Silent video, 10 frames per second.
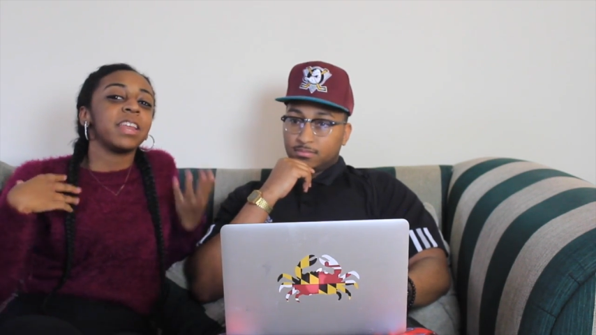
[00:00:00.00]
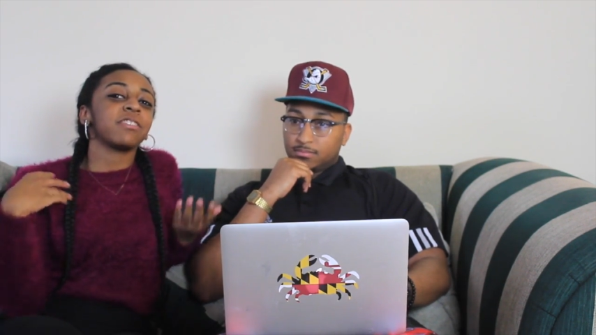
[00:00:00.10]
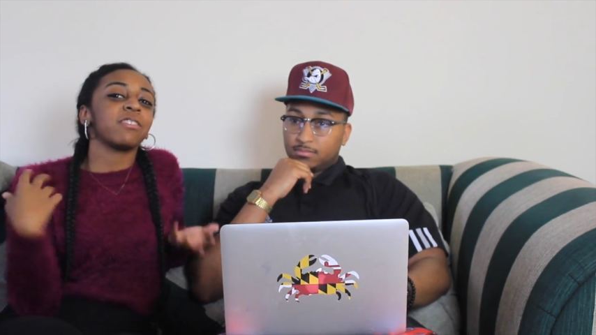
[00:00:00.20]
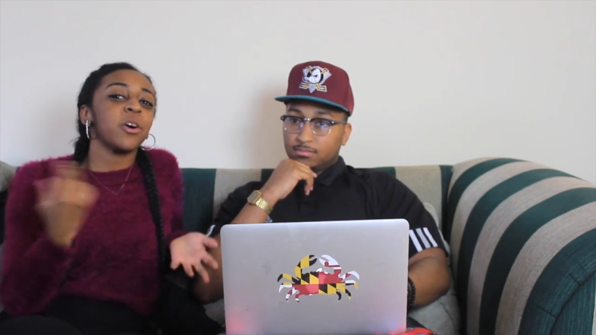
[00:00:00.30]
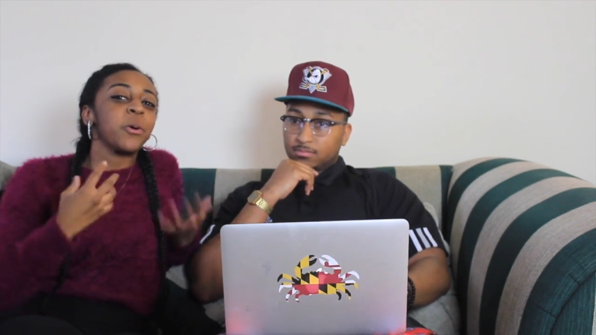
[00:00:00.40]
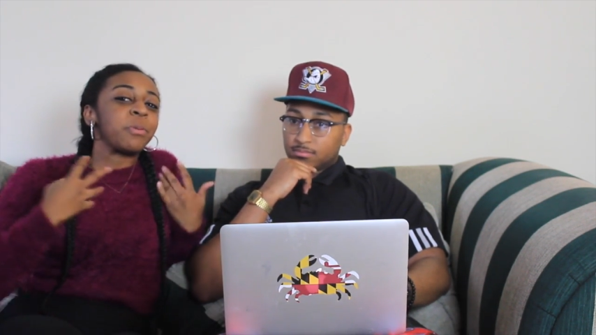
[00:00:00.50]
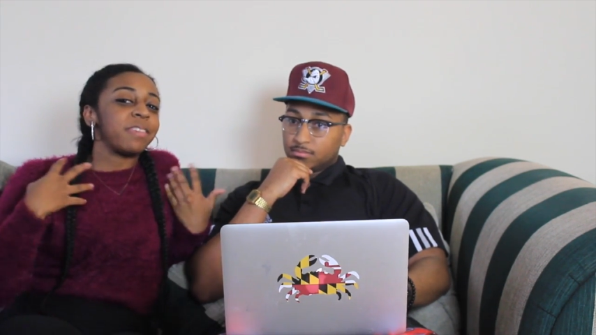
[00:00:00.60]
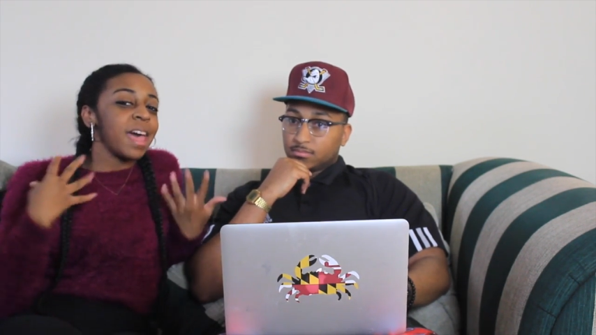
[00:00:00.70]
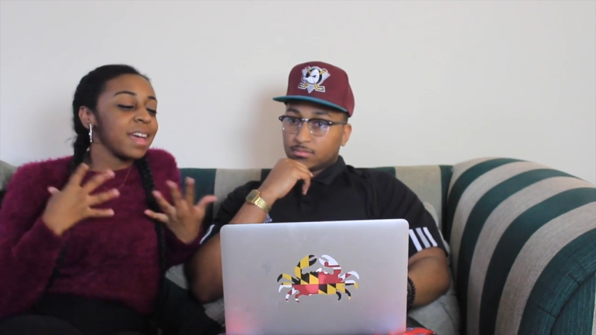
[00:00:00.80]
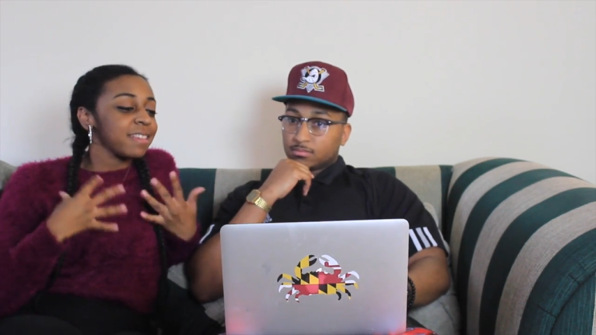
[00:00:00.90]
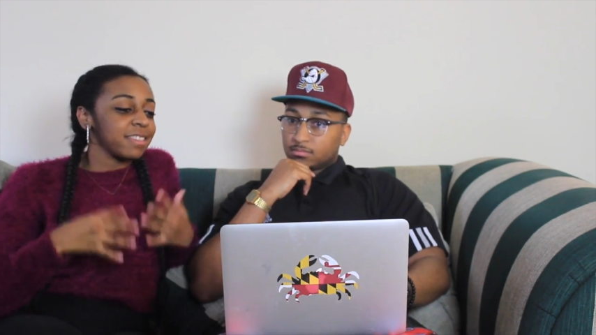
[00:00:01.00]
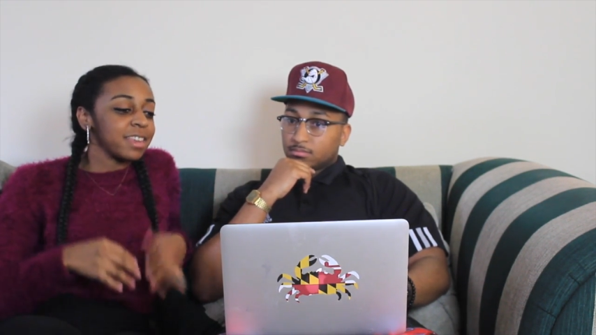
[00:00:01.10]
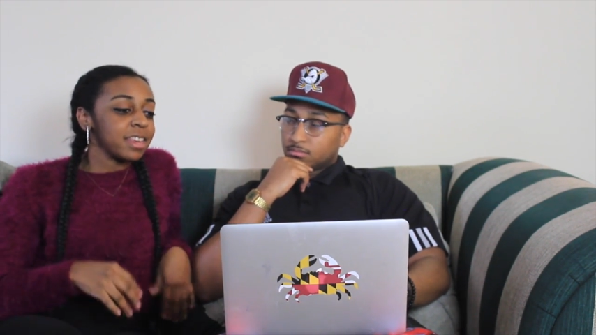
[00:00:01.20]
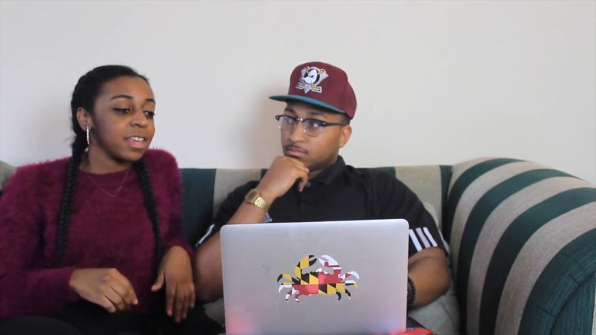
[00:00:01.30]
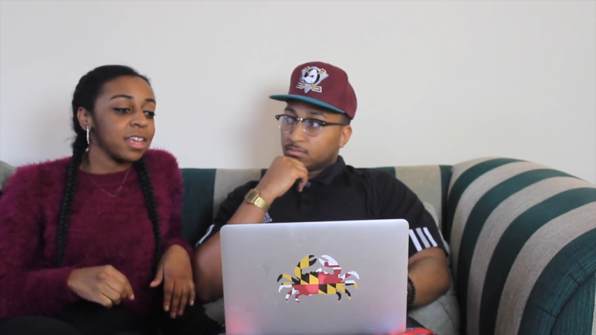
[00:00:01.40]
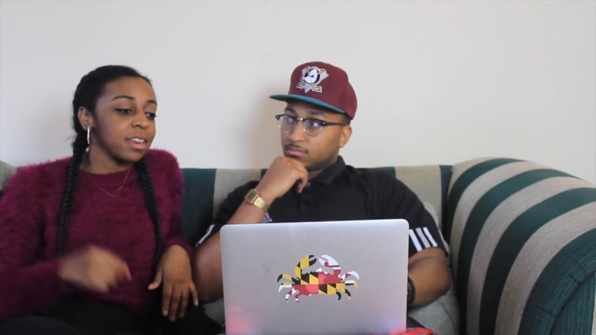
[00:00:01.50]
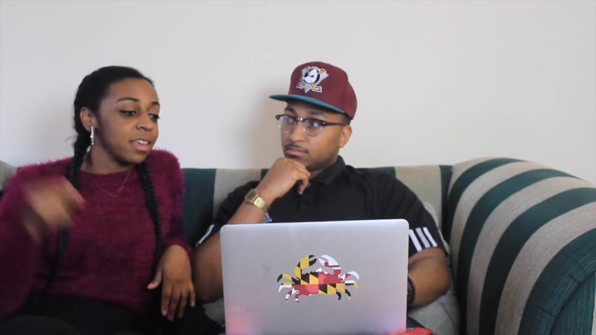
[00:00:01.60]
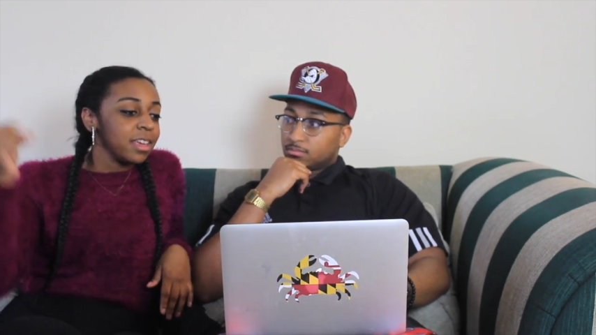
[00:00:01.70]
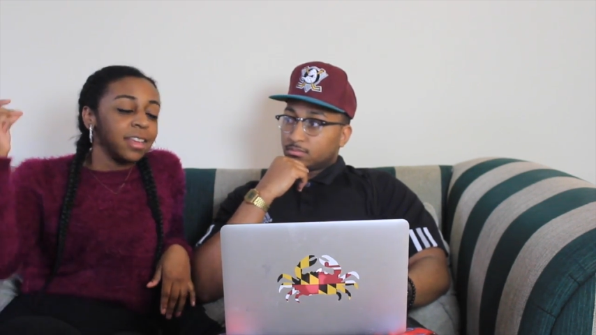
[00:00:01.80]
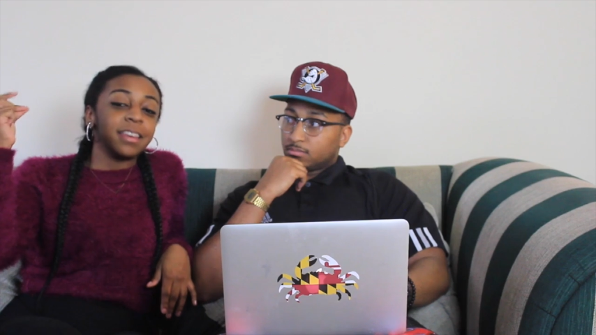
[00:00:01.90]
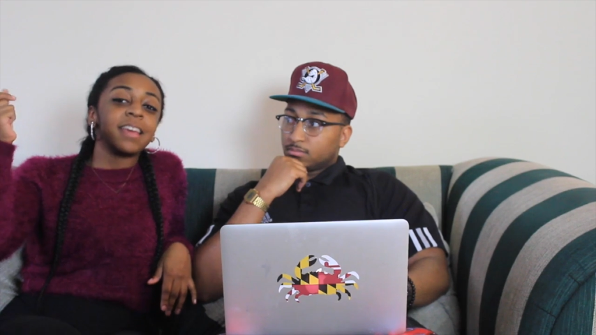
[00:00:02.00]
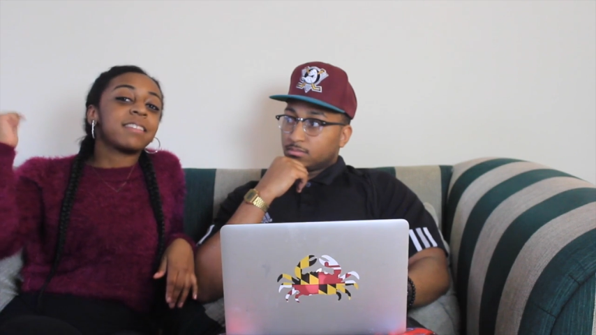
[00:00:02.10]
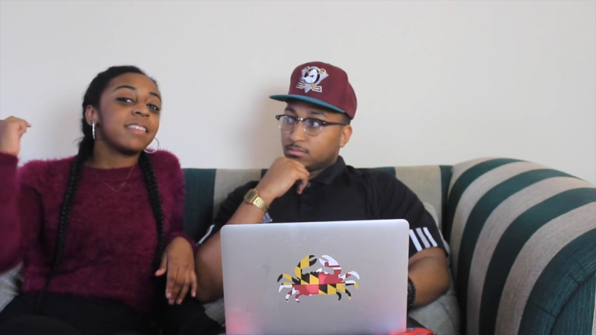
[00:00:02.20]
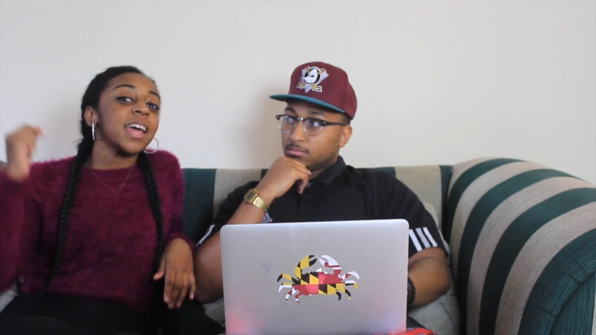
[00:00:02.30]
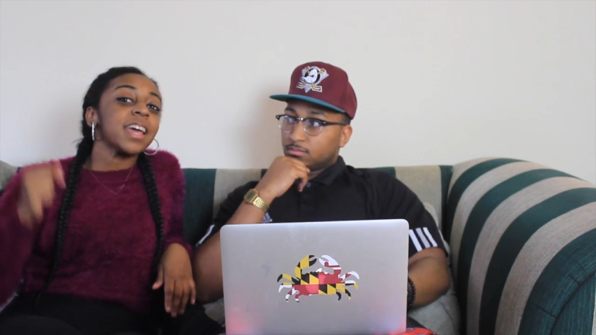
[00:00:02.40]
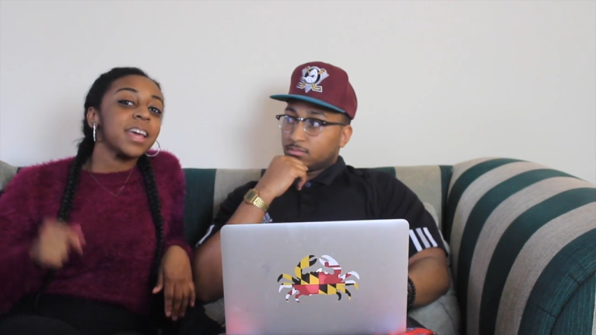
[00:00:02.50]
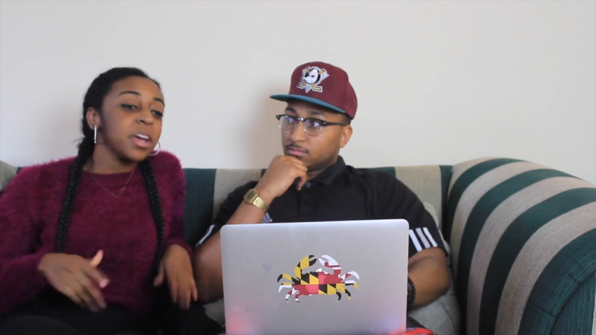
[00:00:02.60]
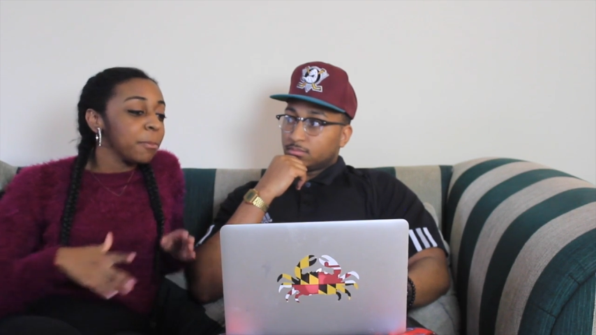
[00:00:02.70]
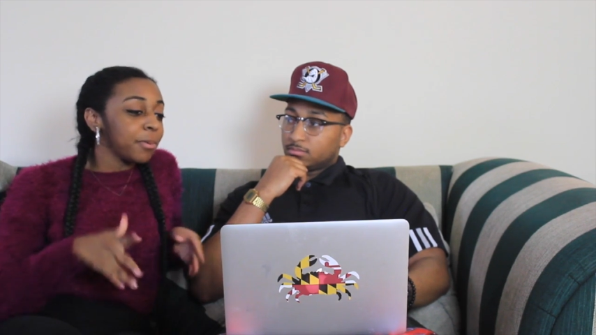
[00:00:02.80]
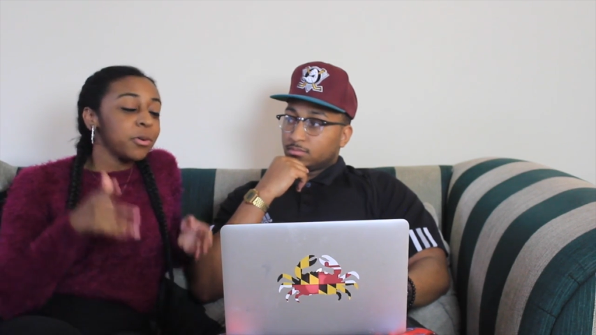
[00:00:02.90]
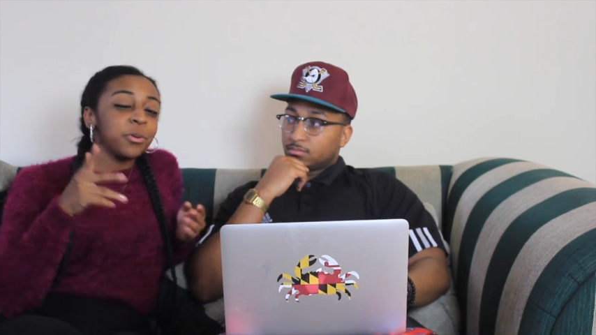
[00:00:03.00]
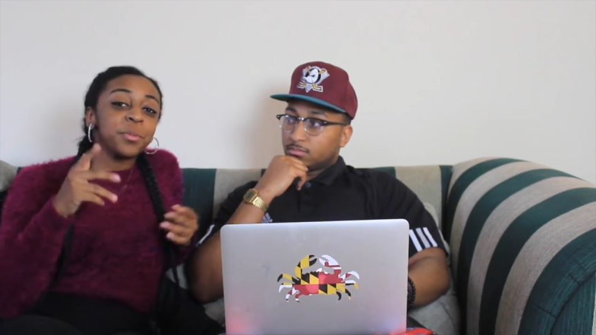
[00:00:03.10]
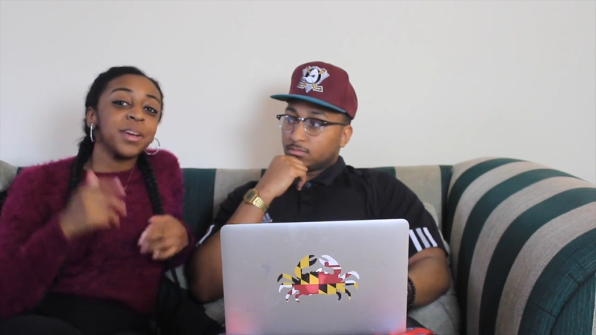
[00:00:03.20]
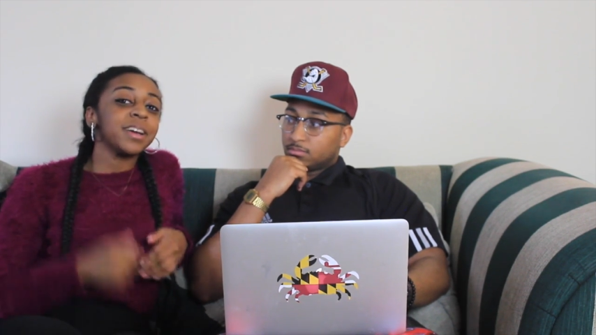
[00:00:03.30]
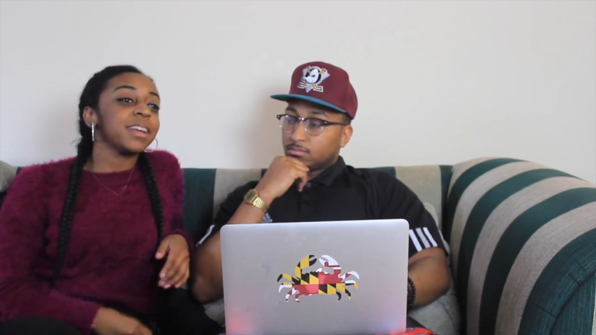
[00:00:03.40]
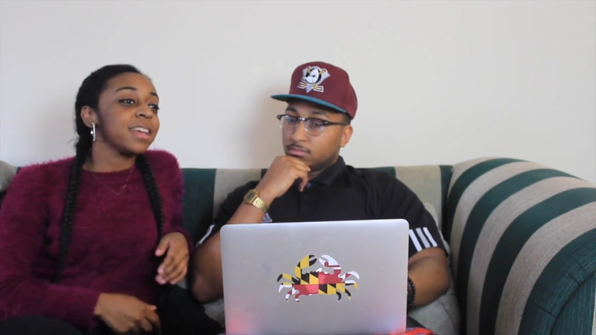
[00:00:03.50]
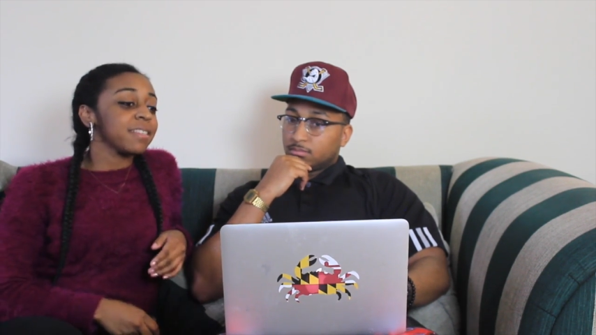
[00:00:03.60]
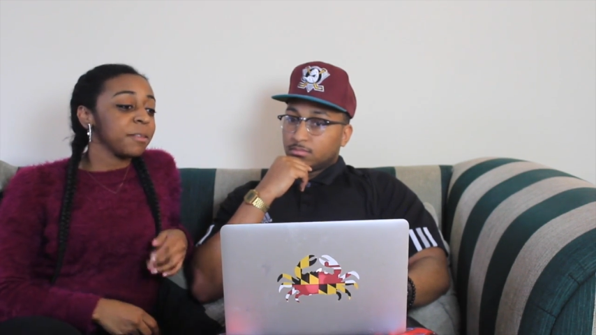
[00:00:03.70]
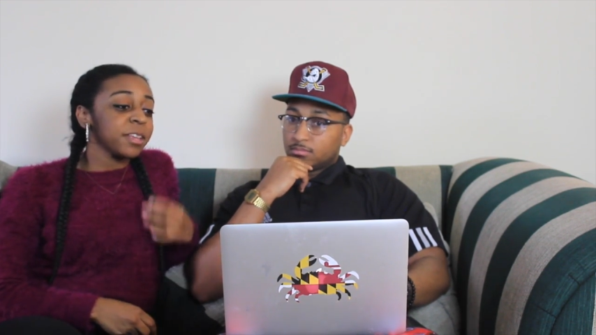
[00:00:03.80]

Speaker 1: let us know, tag us in it, and next day, boom, here it is.